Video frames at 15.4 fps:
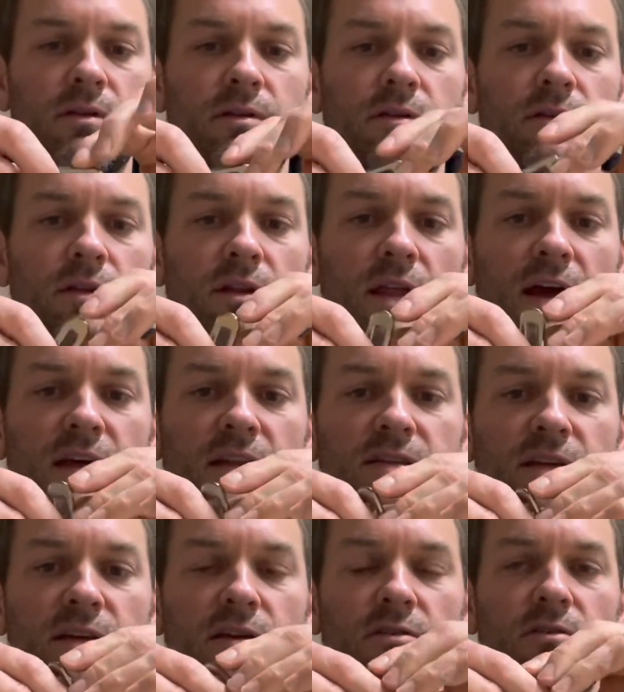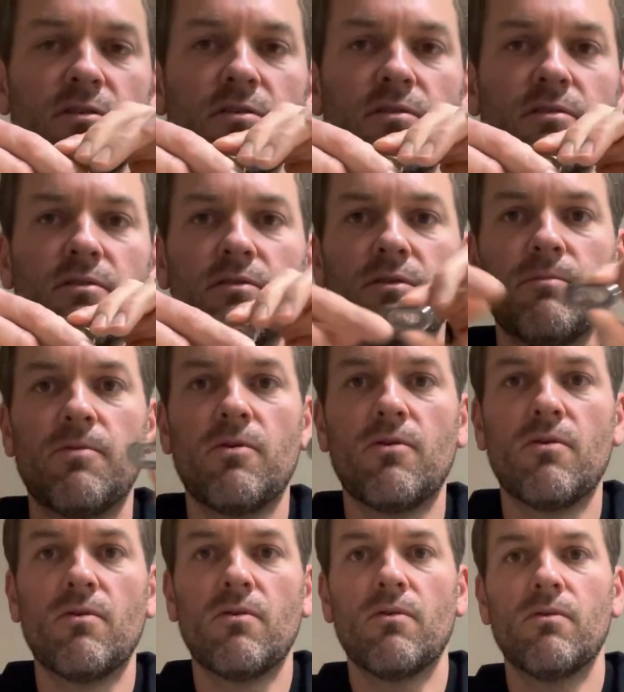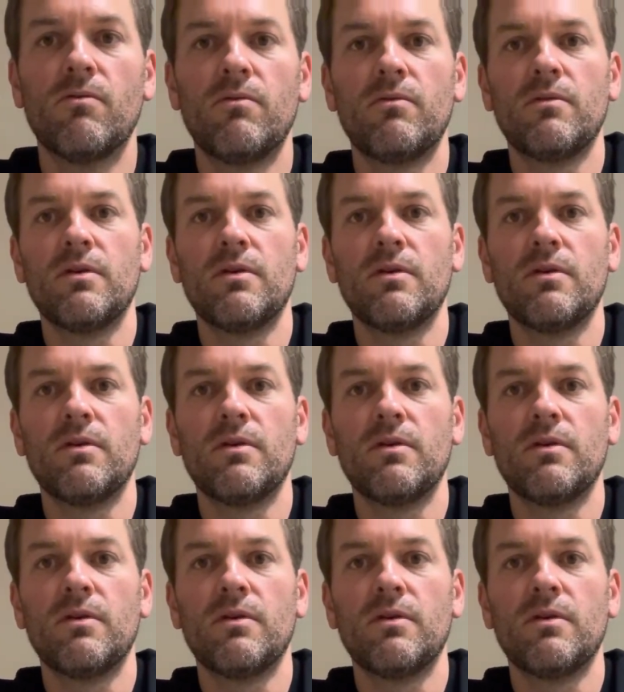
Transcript: The lines enter the pole